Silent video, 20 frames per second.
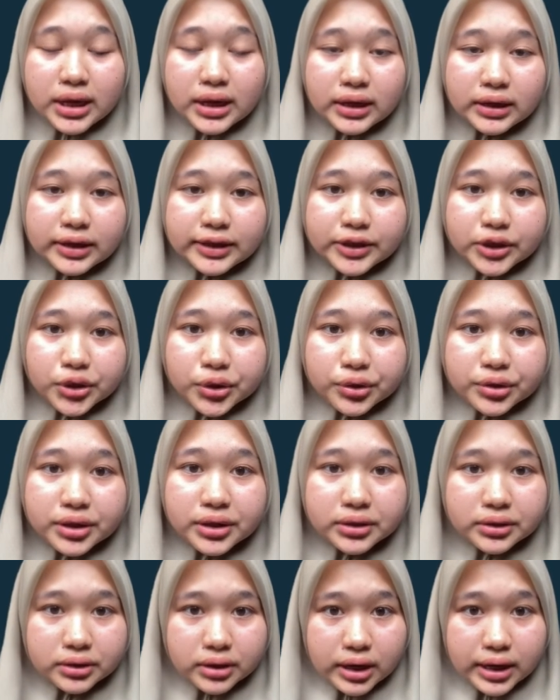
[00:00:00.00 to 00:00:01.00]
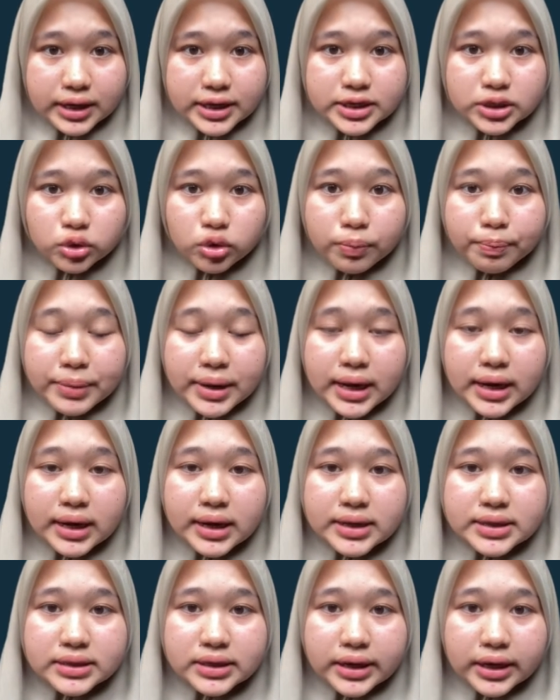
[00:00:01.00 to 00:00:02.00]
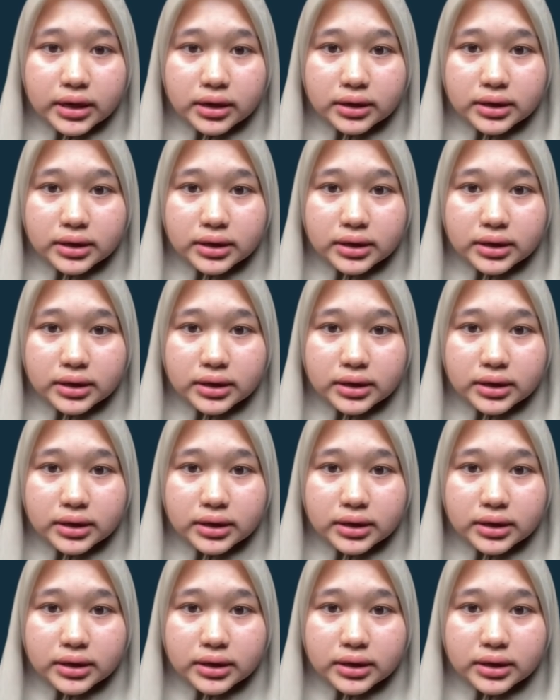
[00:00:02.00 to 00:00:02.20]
The theory tries to balance the